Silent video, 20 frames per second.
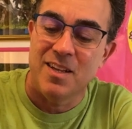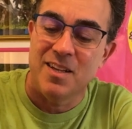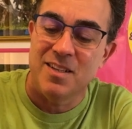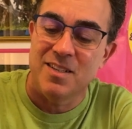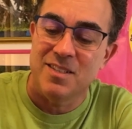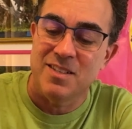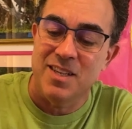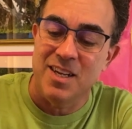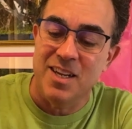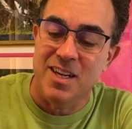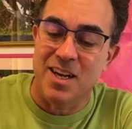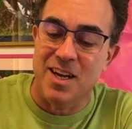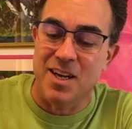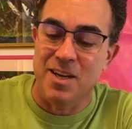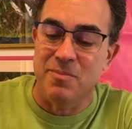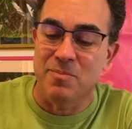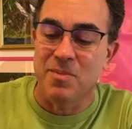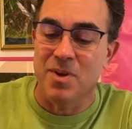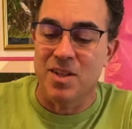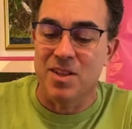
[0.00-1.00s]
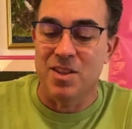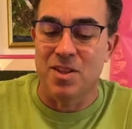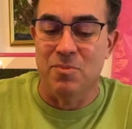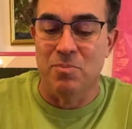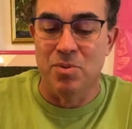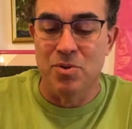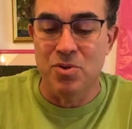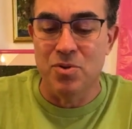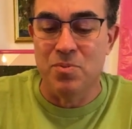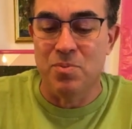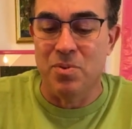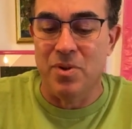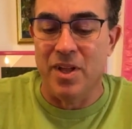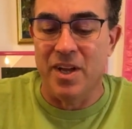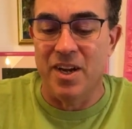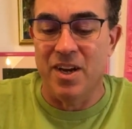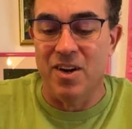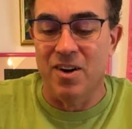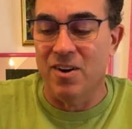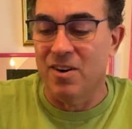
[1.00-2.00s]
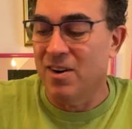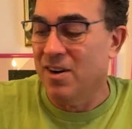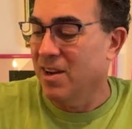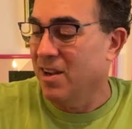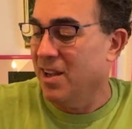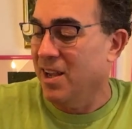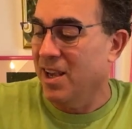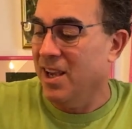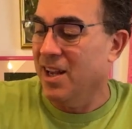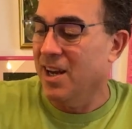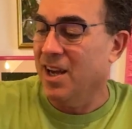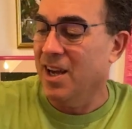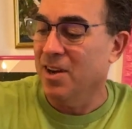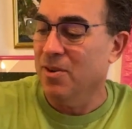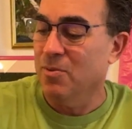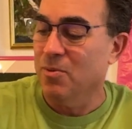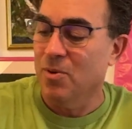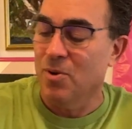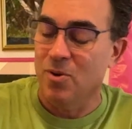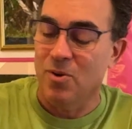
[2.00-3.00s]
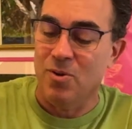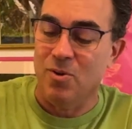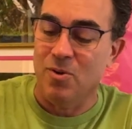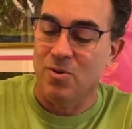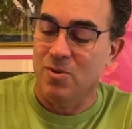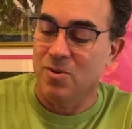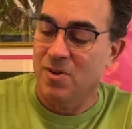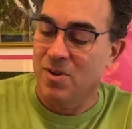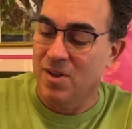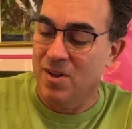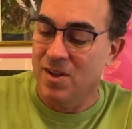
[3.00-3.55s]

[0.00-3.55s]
Say I'm the blue player and I roll